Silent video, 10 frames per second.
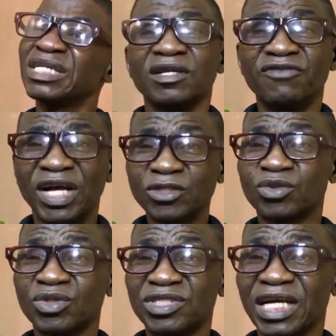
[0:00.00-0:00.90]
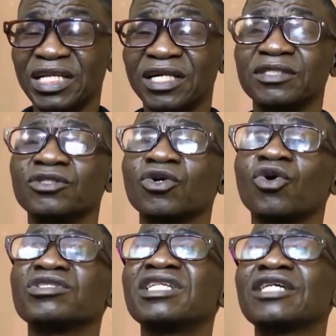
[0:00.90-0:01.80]
If you are new to this channel,
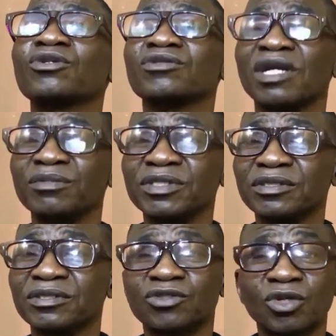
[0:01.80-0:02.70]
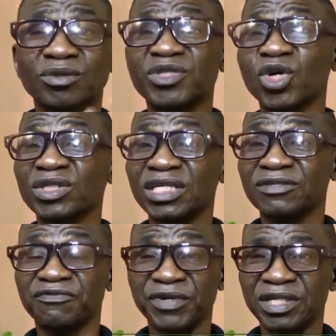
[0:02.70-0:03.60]
consider subscribing. Subscription
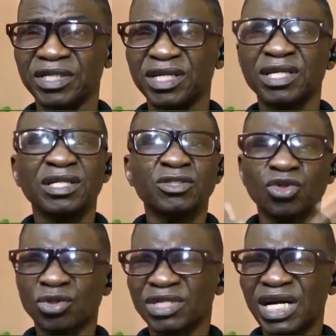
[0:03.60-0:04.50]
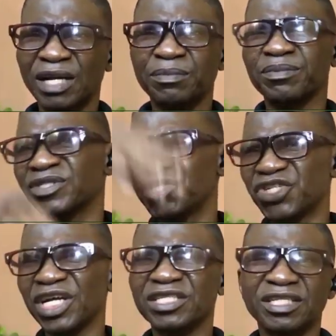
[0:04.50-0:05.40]
is free. Subscribe,
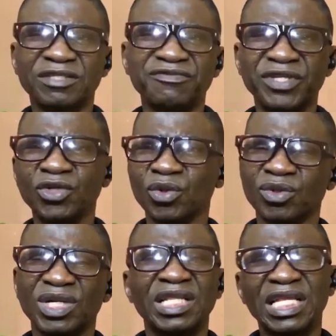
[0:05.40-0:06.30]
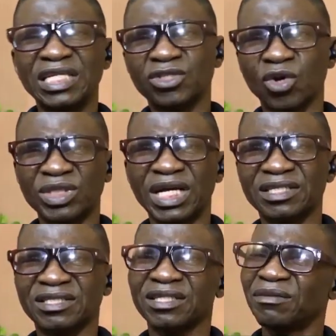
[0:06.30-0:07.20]
share this video, let
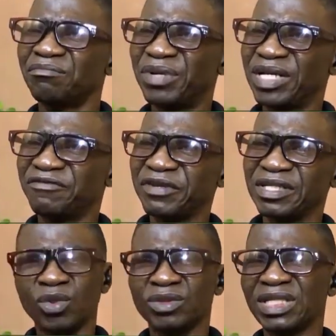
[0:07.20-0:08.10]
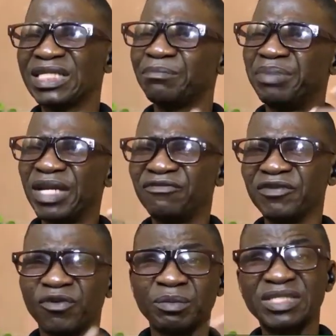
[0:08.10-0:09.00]
others benefit. Let them benefit
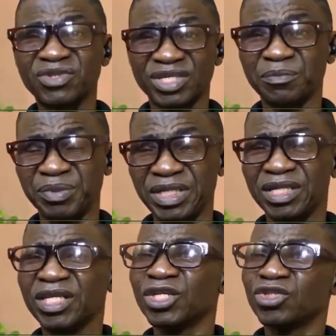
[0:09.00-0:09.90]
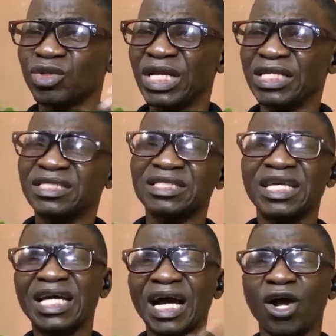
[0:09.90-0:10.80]
from this recipe, so that
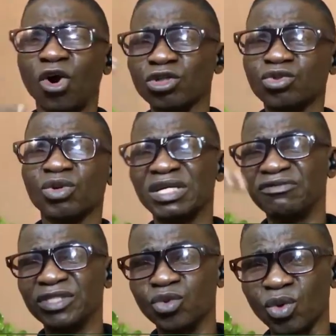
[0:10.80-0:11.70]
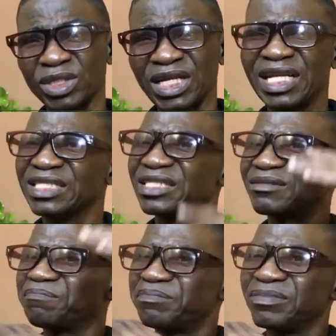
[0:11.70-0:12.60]
they can also give it to others. Let this
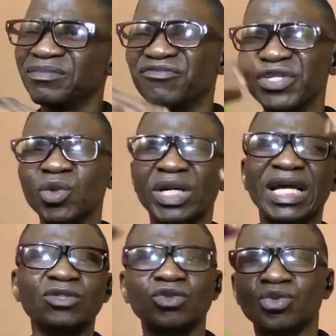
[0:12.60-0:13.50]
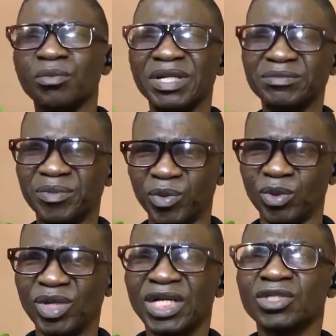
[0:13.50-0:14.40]
video get to so many
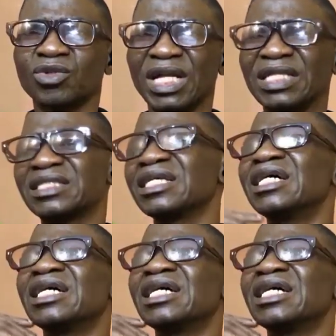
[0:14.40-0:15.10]
people, so that